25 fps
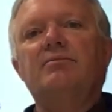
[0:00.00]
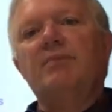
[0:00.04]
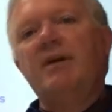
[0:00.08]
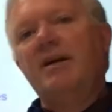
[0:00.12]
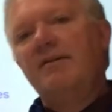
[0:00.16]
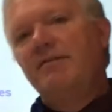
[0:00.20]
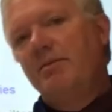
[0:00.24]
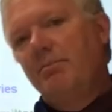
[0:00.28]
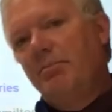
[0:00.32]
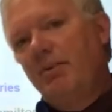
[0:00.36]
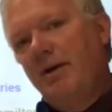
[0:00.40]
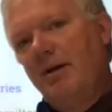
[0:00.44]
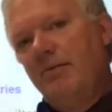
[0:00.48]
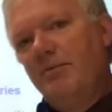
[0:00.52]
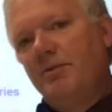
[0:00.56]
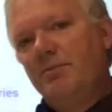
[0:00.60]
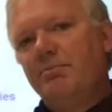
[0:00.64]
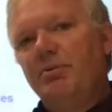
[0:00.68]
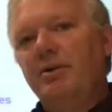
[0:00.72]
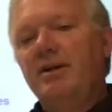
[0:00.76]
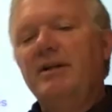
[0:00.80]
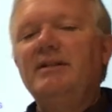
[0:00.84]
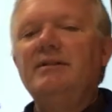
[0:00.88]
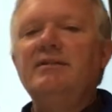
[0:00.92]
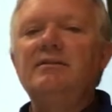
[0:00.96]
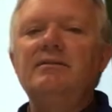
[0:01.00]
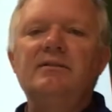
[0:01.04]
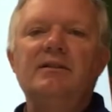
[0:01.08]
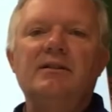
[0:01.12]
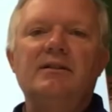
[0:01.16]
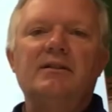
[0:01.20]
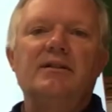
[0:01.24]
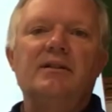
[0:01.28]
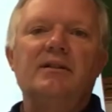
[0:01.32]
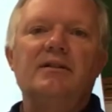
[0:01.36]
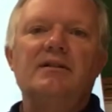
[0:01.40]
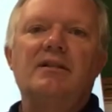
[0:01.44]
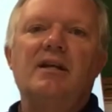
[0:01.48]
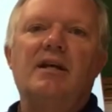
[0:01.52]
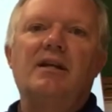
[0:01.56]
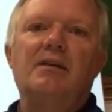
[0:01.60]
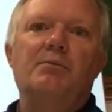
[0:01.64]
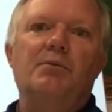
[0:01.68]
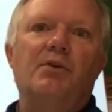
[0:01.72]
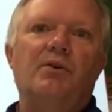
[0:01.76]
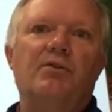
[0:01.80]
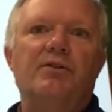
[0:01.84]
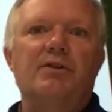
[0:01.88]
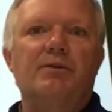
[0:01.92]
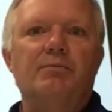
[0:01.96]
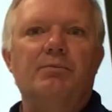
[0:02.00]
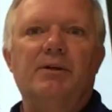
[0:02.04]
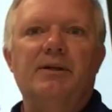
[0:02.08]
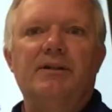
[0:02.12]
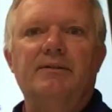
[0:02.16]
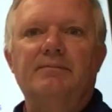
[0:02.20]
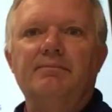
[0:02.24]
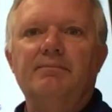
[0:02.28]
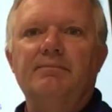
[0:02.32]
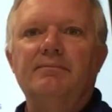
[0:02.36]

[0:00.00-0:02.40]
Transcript: We're having a problem with Britain, send him over to Britain.